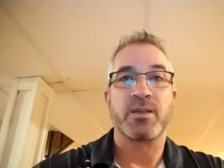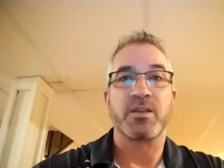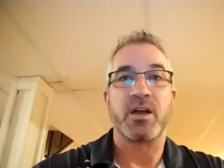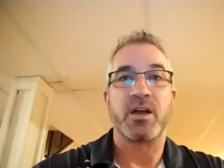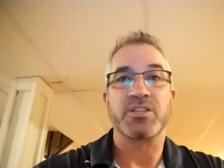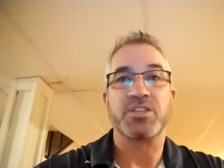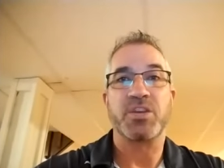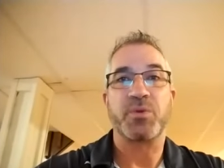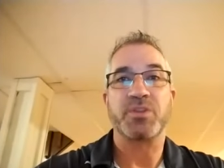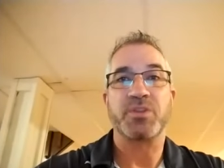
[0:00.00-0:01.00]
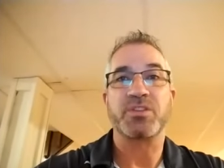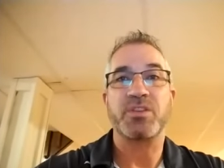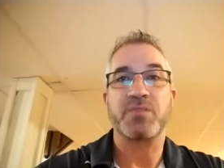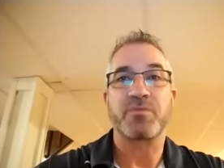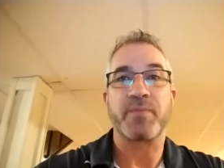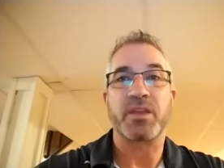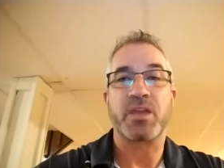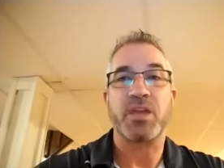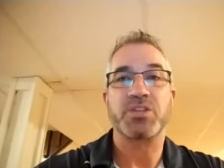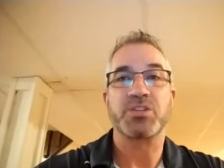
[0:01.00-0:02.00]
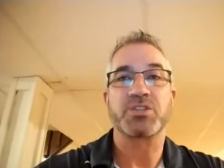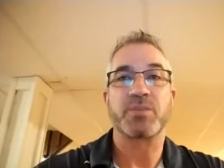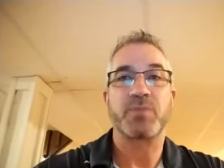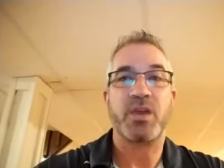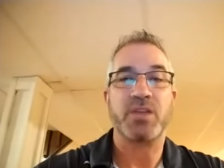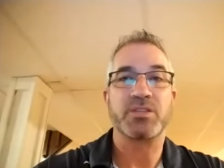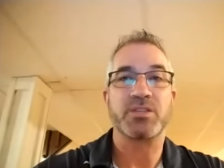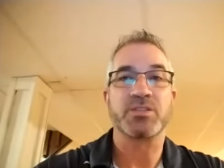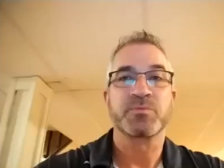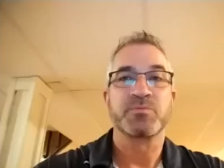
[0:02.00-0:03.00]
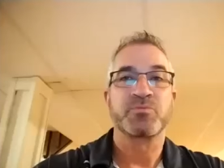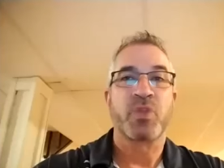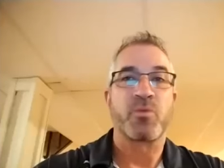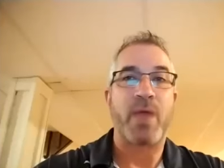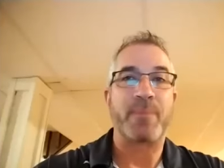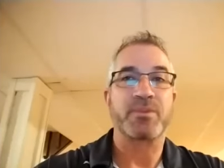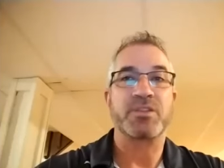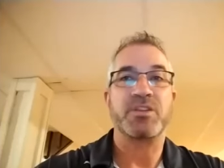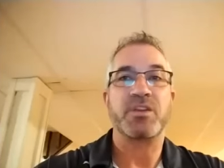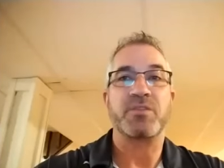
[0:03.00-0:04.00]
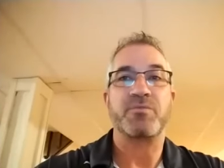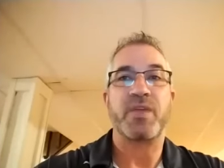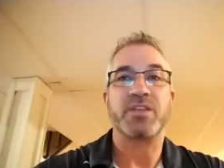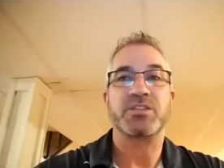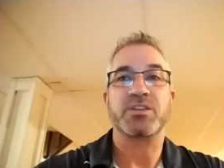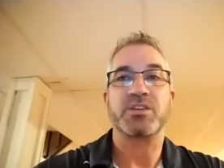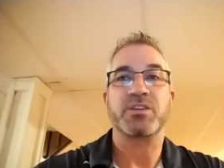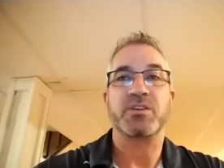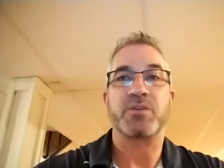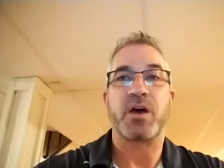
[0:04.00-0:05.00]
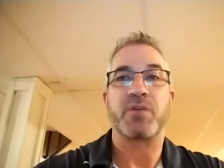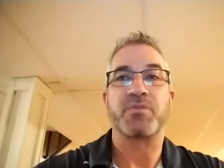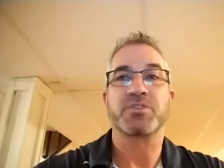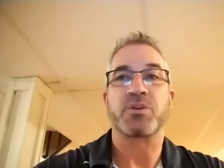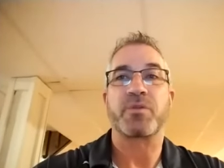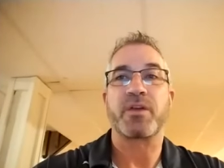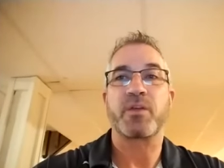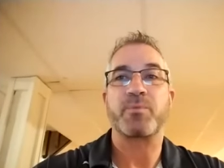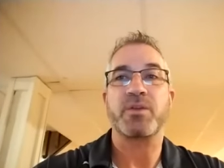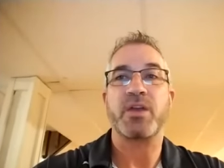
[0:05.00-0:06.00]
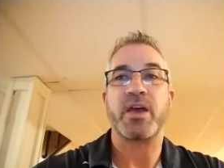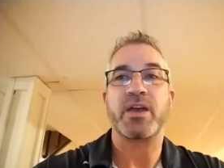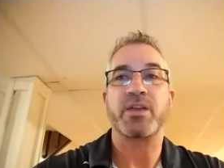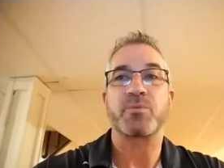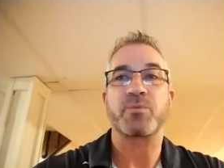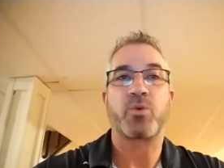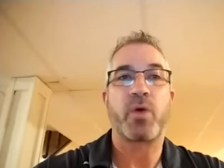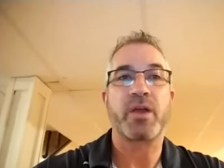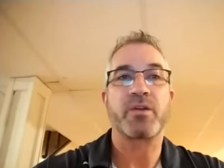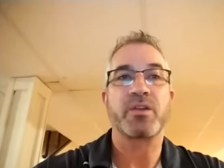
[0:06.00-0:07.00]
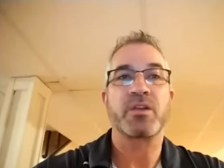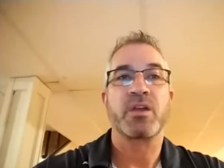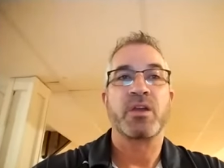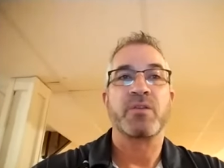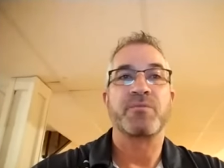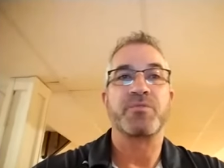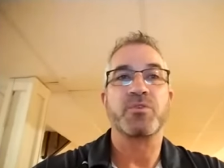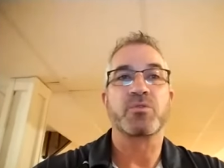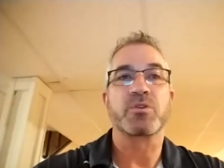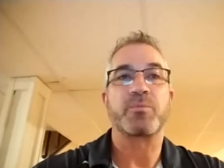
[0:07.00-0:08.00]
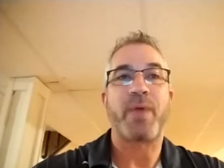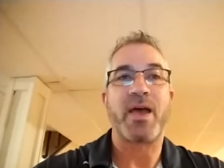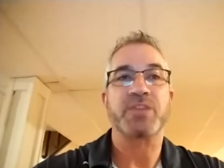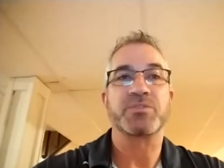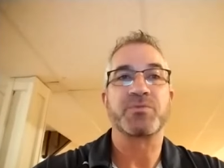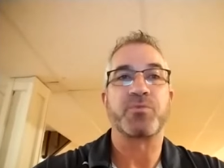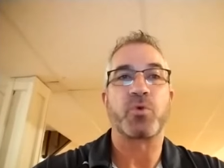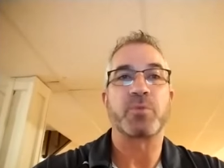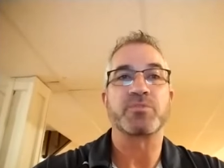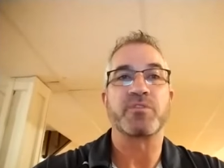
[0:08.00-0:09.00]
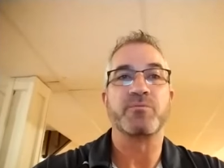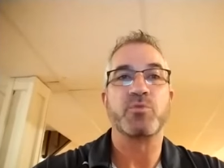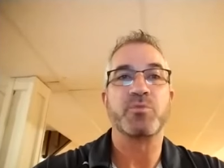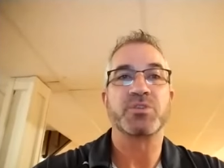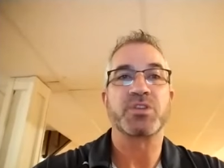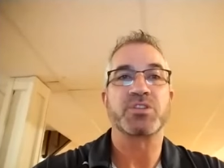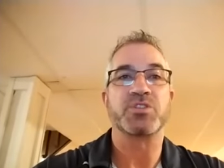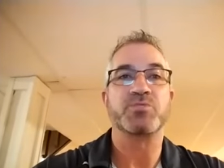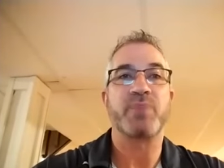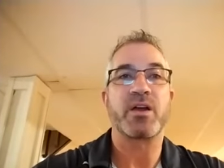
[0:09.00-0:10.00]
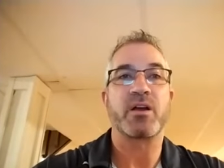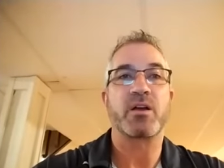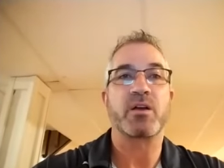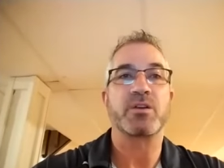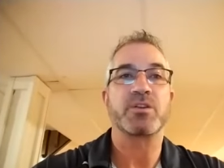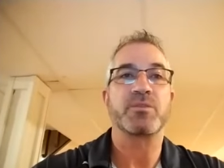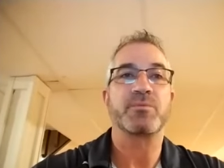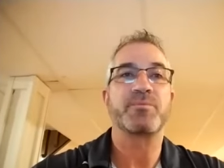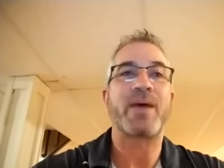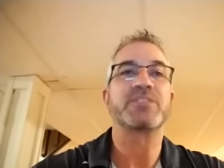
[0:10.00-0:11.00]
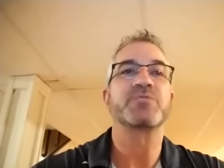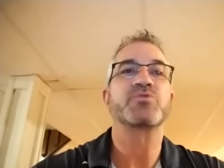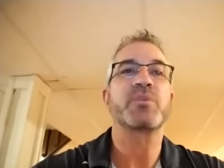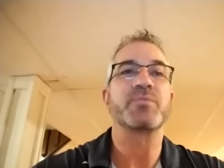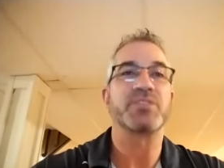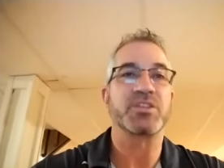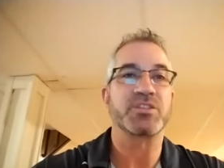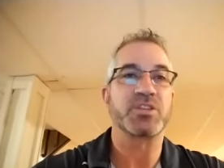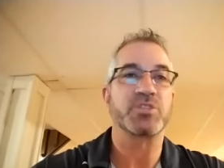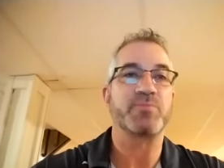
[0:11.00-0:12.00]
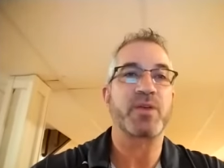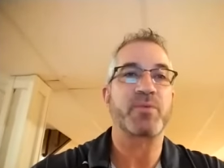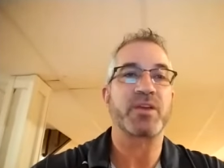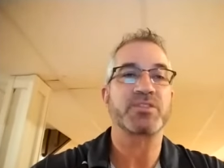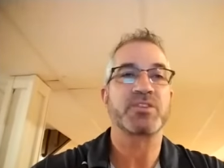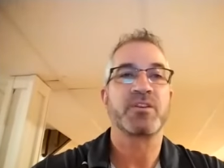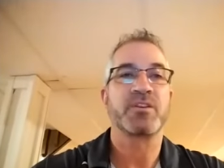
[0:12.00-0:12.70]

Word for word: uh, decreasing the need for medication in some cases, rapidly advancing uh, physical therapy, and requiring fewer passive forms of movement, such as uh, passive treatments, such as bed rest